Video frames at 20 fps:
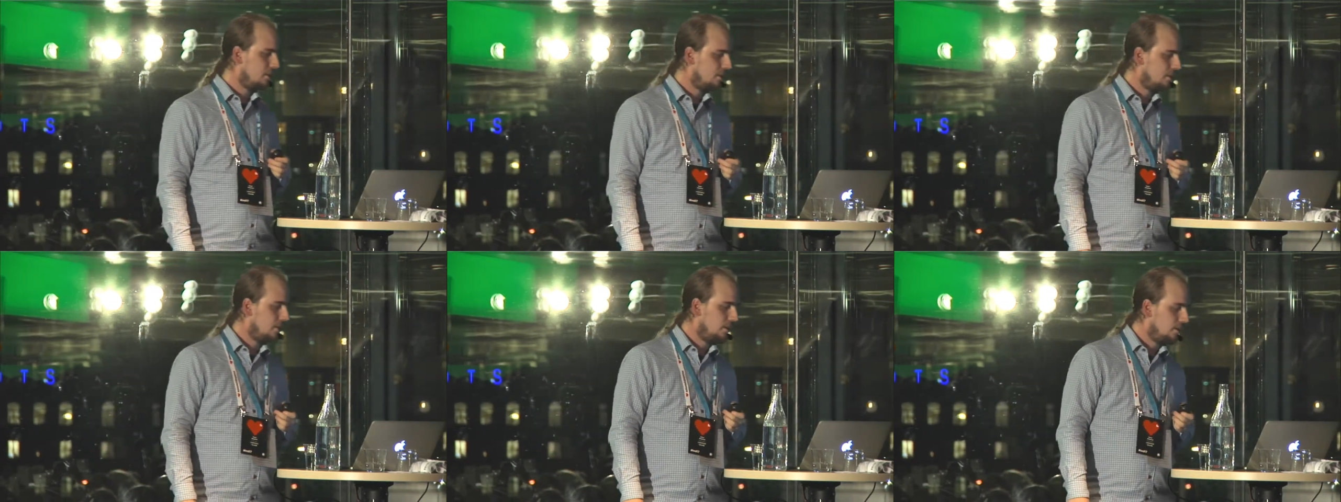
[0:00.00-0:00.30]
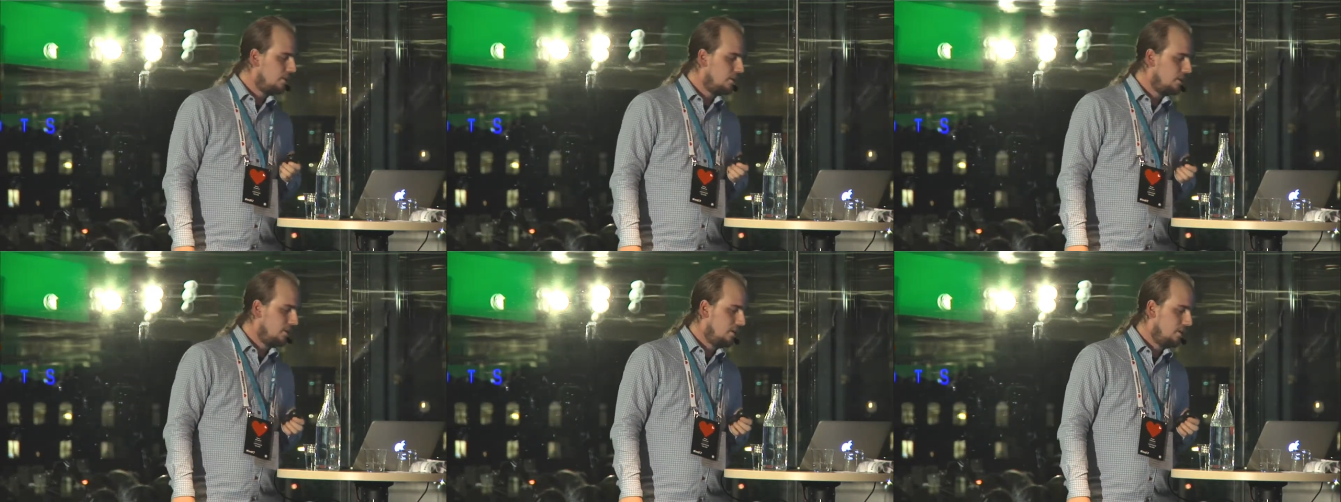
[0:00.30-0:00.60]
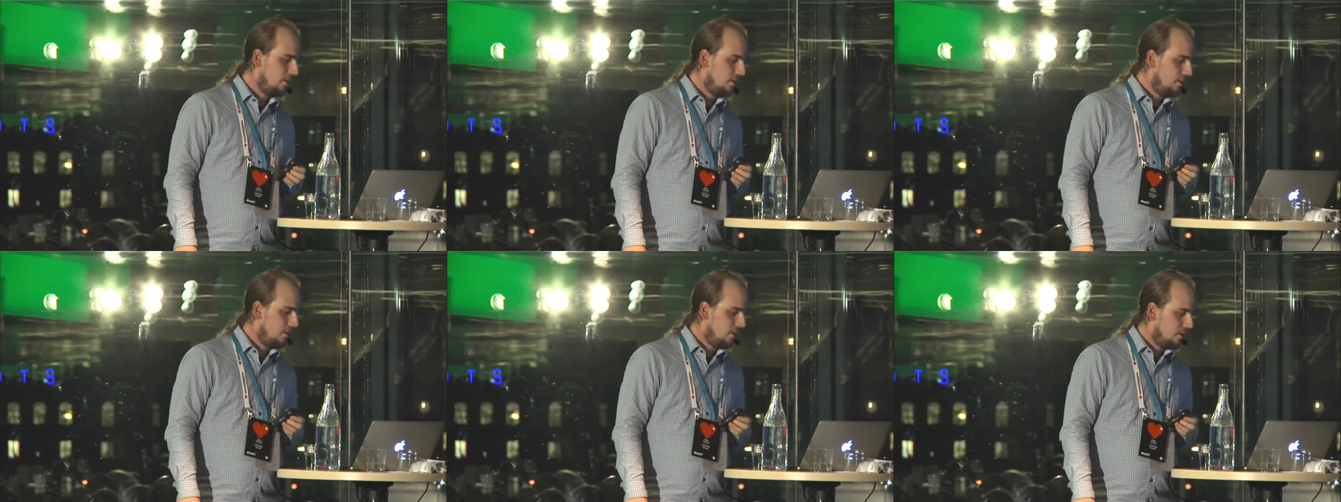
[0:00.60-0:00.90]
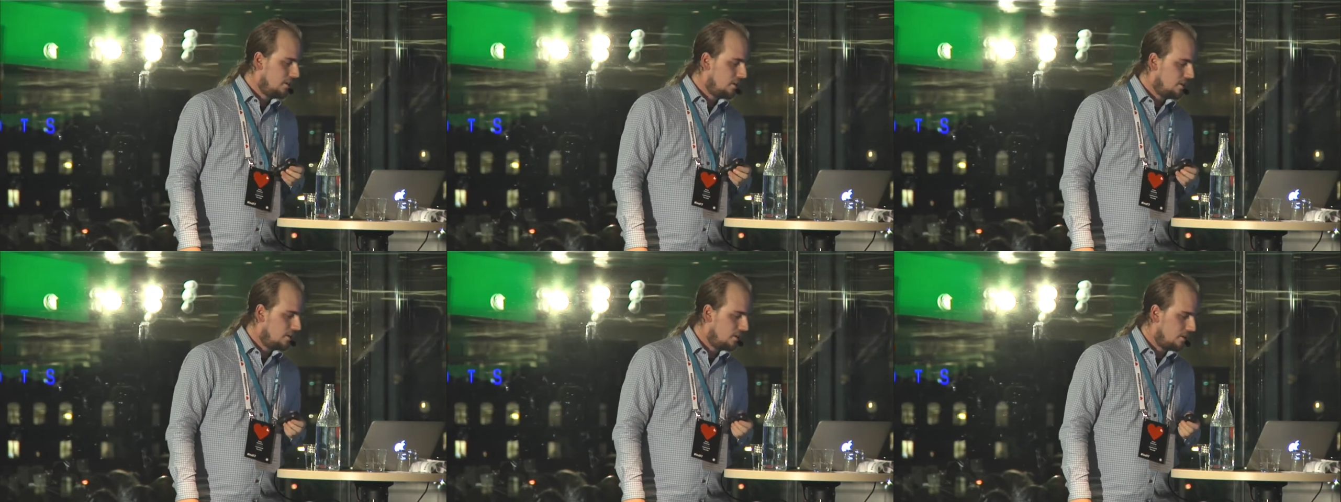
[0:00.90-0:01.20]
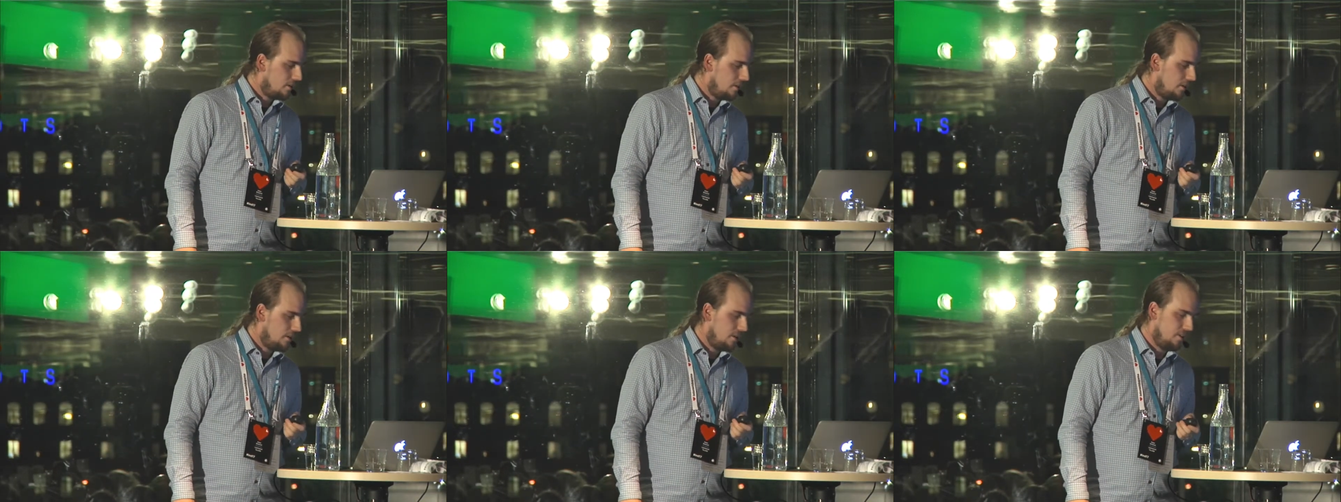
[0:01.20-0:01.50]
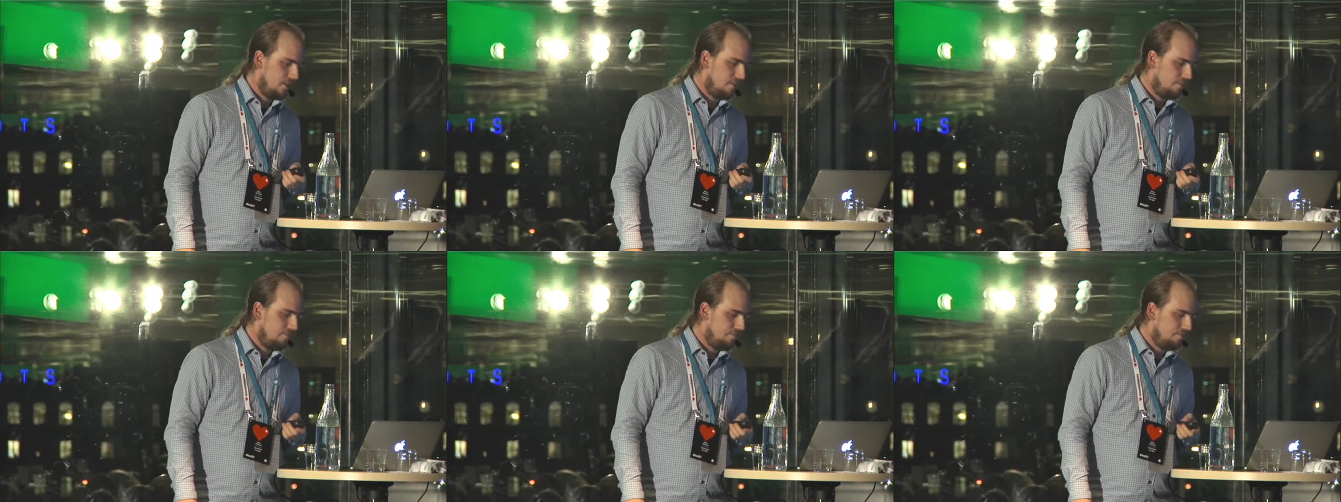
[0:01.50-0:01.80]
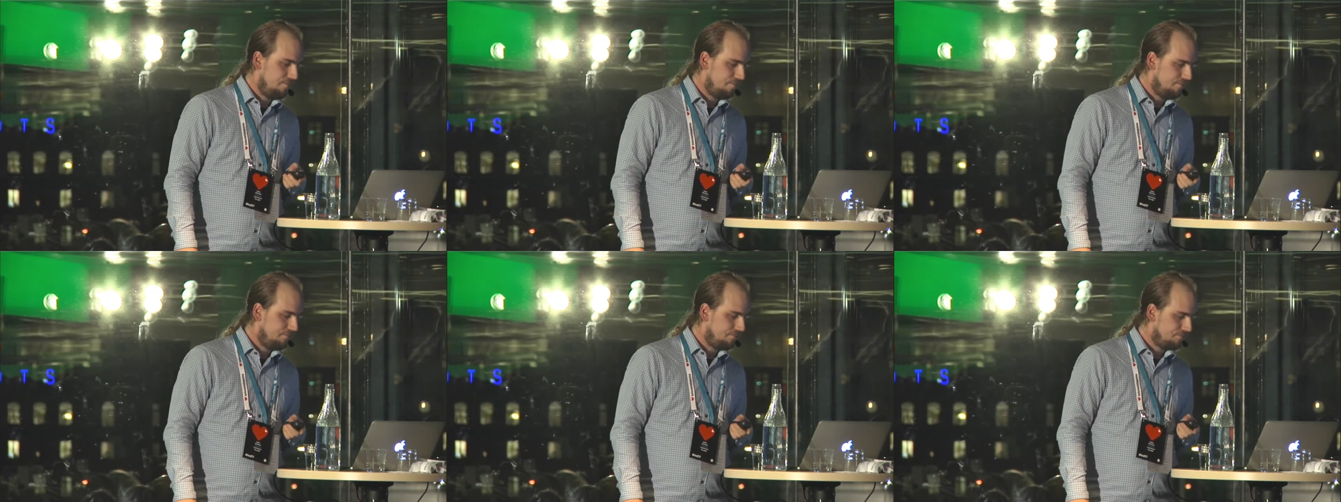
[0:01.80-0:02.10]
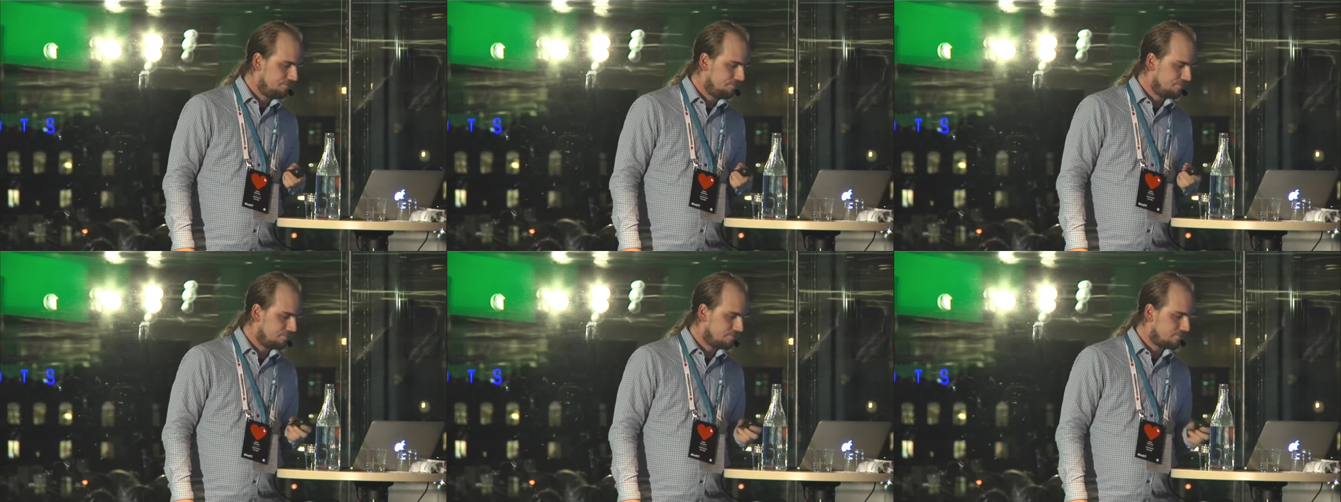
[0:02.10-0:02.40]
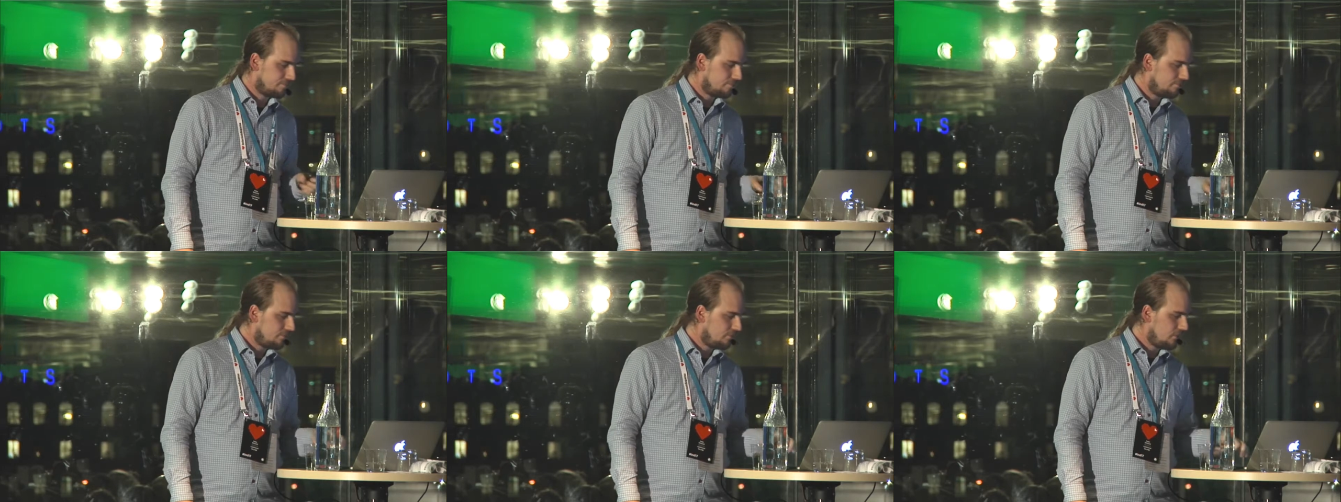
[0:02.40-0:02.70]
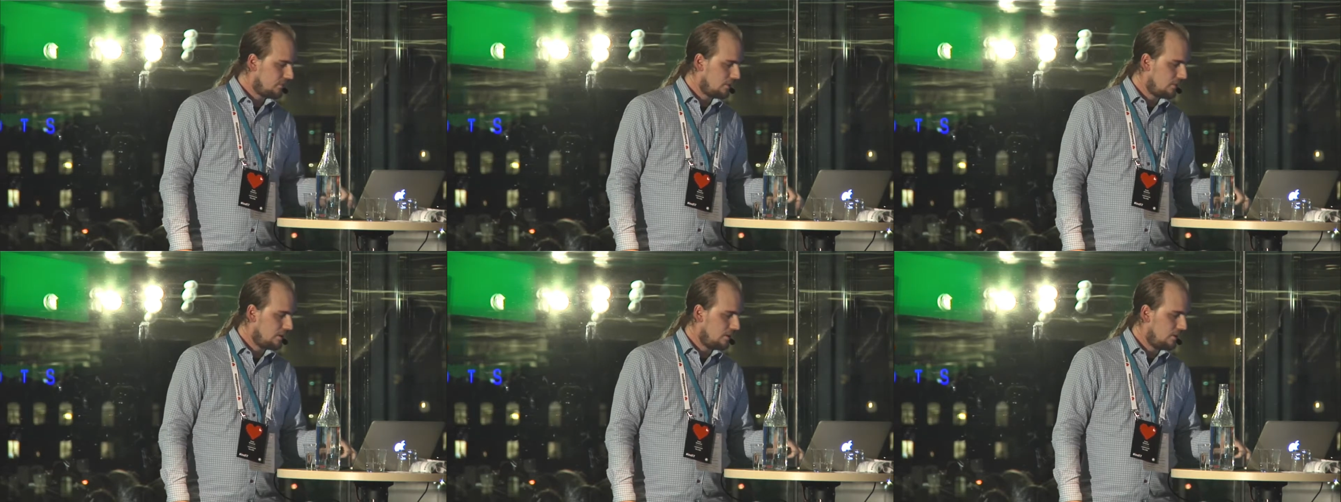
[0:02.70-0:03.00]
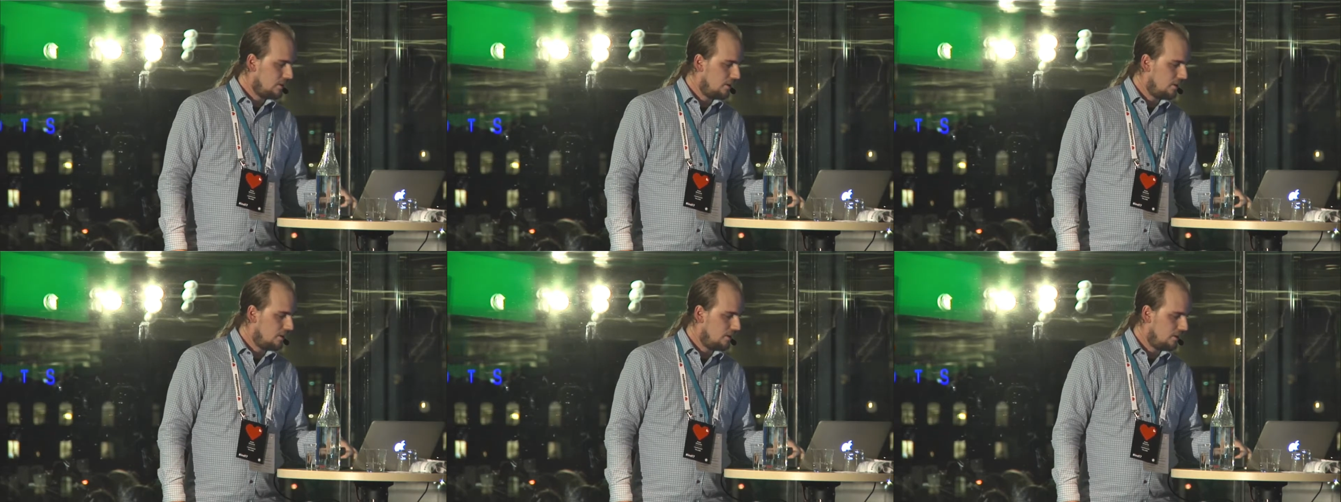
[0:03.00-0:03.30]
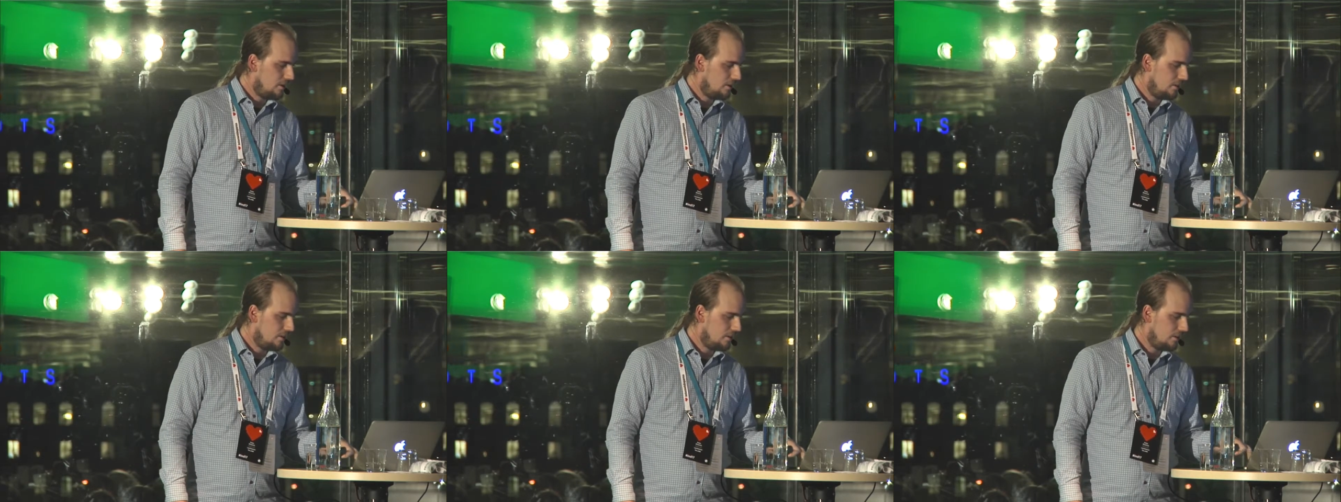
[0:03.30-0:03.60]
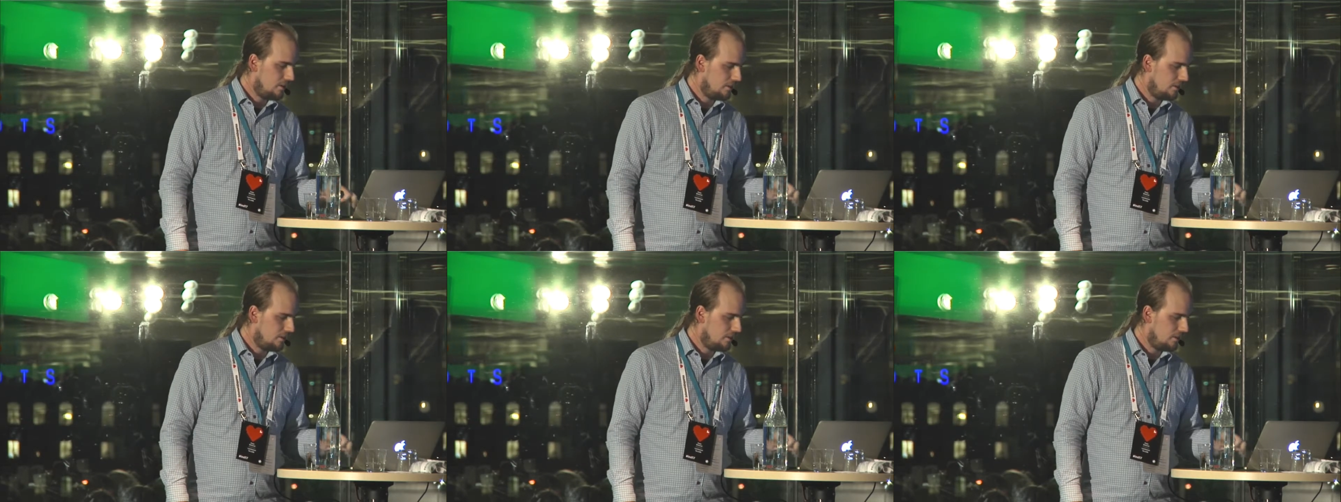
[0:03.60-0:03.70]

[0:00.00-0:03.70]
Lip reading: Nobody speaks.